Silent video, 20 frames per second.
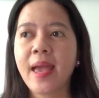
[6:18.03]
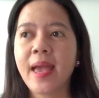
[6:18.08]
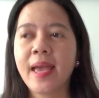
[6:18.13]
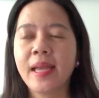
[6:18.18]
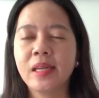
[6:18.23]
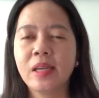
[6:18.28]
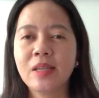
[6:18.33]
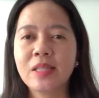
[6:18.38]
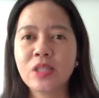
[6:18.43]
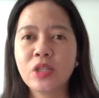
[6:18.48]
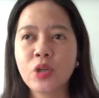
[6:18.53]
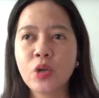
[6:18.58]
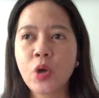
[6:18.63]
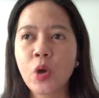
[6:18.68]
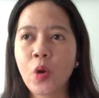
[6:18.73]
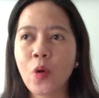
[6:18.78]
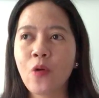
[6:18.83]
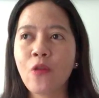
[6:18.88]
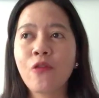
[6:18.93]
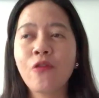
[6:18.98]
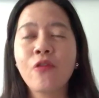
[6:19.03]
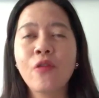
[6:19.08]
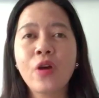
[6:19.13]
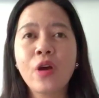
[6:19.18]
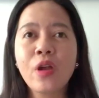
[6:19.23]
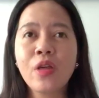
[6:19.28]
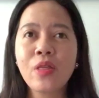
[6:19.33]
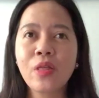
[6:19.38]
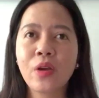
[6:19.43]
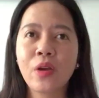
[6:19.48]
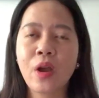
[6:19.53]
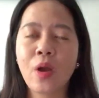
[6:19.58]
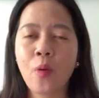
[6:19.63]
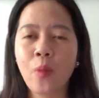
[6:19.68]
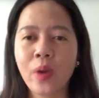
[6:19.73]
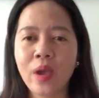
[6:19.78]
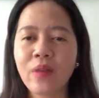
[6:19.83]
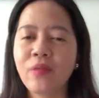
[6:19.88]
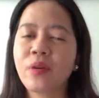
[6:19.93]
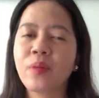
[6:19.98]
And as you go further
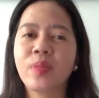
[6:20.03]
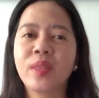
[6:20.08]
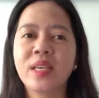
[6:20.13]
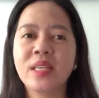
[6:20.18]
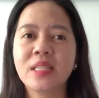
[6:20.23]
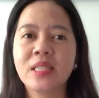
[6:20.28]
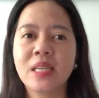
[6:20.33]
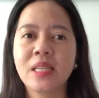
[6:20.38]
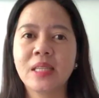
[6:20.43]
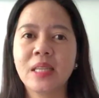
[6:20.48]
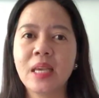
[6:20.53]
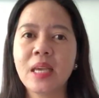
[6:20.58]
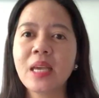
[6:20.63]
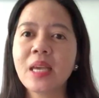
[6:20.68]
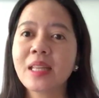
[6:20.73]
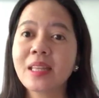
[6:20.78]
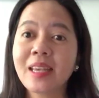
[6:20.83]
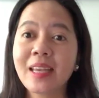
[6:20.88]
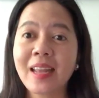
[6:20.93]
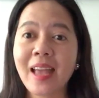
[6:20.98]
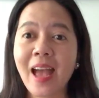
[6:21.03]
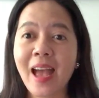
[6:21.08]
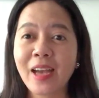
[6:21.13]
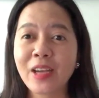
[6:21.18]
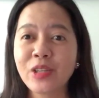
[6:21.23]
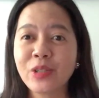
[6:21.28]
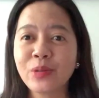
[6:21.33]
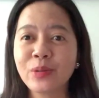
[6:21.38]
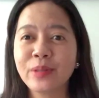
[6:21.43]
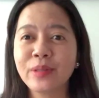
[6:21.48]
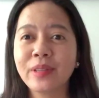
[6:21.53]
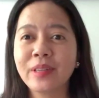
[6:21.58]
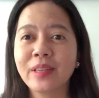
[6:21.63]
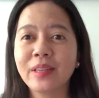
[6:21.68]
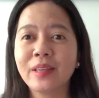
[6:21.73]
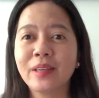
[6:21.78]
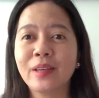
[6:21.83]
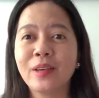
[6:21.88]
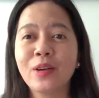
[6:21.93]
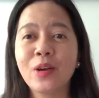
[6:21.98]
away from the city, it can
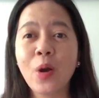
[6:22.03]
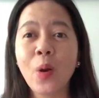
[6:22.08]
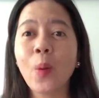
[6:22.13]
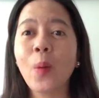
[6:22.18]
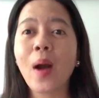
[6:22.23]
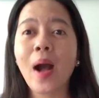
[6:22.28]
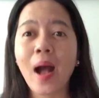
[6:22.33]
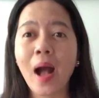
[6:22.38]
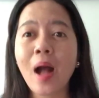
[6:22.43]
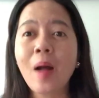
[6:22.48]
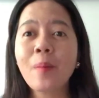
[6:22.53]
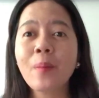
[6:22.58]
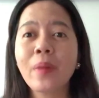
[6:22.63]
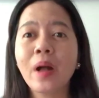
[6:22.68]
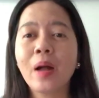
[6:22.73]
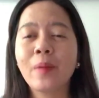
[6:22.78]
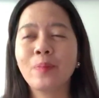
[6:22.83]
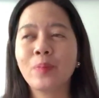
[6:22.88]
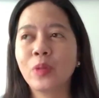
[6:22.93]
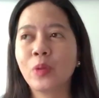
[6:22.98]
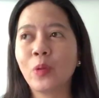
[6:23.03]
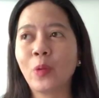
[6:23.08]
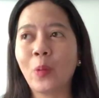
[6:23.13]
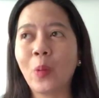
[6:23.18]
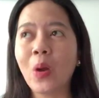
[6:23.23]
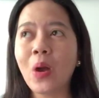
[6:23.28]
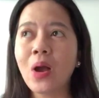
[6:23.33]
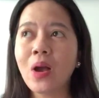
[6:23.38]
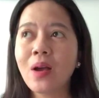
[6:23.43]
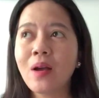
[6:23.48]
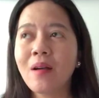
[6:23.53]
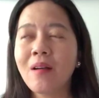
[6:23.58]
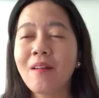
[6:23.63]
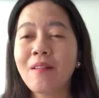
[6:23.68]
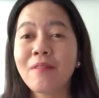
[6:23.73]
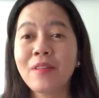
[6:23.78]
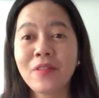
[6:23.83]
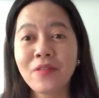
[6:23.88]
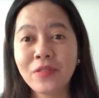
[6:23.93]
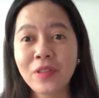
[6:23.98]
actually go up to
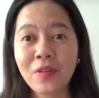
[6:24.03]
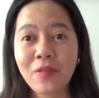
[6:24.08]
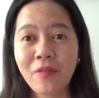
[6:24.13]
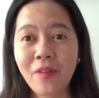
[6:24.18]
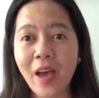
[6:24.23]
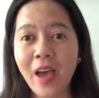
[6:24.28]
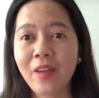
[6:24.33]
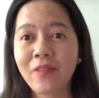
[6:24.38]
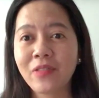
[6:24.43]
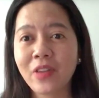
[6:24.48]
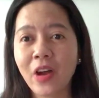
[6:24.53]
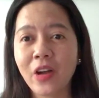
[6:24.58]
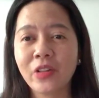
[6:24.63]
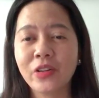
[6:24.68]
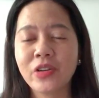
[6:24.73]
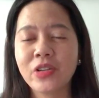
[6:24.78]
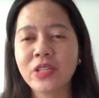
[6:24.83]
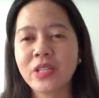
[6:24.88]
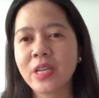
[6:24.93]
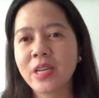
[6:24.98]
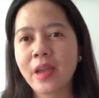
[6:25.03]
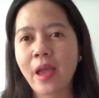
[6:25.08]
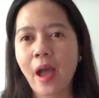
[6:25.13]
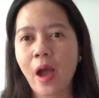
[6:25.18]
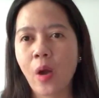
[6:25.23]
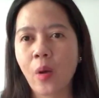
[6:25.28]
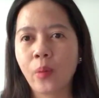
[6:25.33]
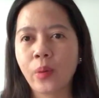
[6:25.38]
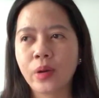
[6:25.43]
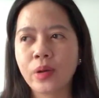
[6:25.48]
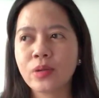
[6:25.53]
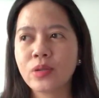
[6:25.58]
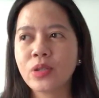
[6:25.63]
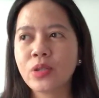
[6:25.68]
$55 an hour.